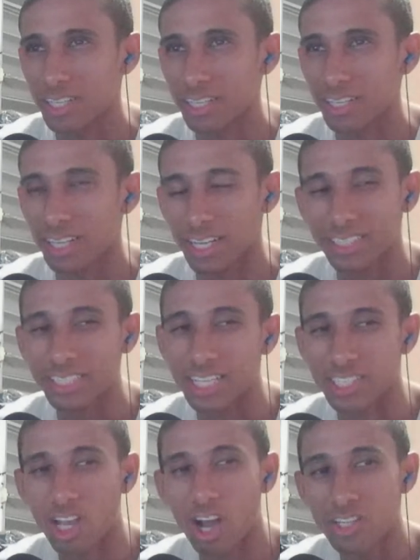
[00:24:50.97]
As
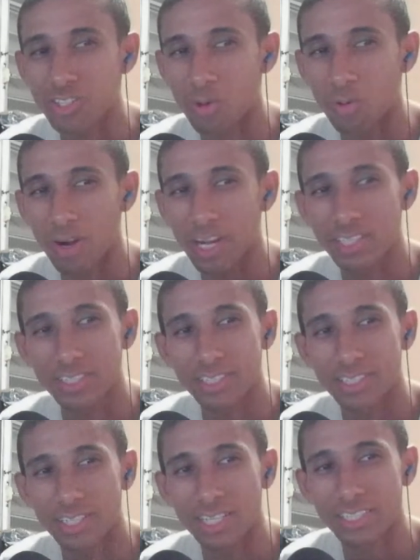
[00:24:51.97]
console-wise,
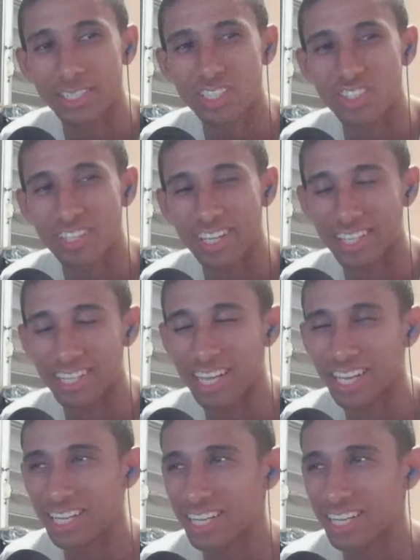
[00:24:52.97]
let's just say that.